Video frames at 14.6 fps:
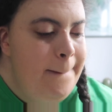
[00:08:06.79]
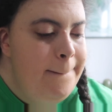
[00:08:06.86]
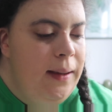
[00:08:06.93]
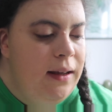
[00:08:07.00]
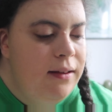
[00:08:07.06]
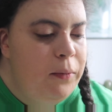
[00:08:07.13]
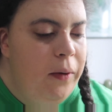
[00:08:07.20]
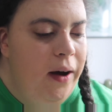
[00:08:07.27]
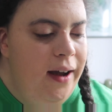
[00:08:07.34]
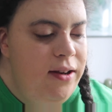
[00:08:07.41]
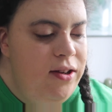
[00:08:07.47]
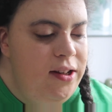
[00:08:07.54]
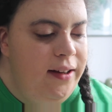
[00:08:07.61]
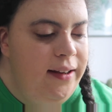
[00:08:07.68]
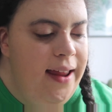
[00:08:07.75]
because what I
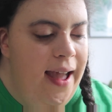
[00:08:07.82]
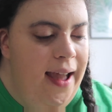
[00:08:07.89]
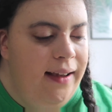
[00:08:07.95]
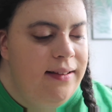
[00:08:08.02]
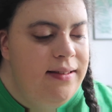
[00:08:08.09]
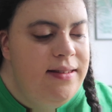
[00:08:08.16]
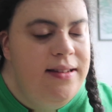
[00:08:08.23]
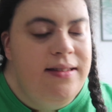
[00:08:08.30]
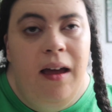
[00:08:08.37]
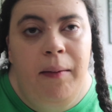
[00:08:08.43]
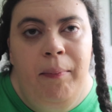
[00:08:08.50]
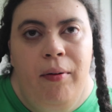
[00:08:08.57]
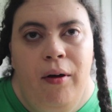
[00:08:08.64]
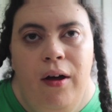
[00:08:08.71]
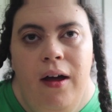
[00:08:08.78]
do next is I
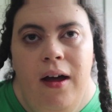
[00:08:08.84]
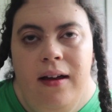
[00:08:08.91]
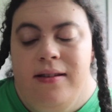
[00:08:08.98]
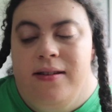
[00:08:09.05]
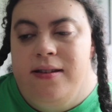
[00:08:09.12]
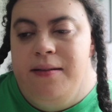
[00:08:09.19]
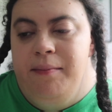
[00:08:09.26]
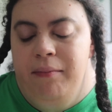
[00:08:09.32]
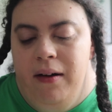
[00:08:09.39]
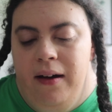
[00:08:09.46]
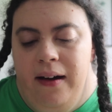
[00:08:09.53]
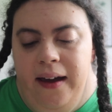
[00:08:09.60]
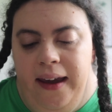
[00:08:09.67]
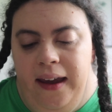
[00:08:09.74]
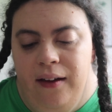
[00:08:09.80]
put
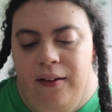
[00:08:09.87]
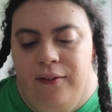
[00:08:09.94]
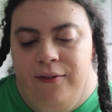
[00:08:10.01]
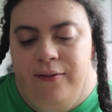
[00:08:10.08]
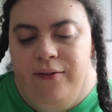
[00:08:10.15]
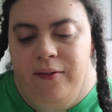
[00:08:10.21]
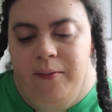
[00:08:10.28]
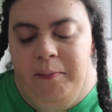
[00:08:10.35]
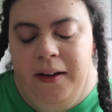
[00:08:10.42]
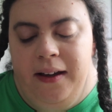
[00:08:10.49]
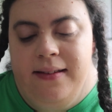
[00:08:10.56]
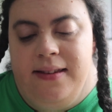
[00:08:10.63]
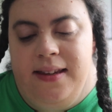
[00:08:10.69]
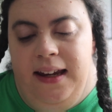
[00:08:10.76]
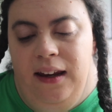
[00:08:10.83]
my
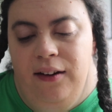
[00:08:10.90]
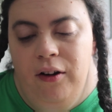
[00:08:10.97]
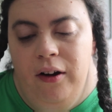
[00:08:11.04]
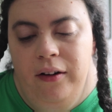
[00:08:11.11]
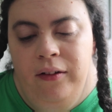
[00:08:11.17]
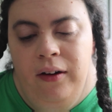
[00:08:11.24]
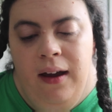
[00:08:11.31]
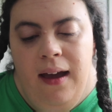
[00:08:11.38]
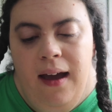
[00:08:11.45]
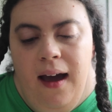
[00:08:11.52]
concealer on,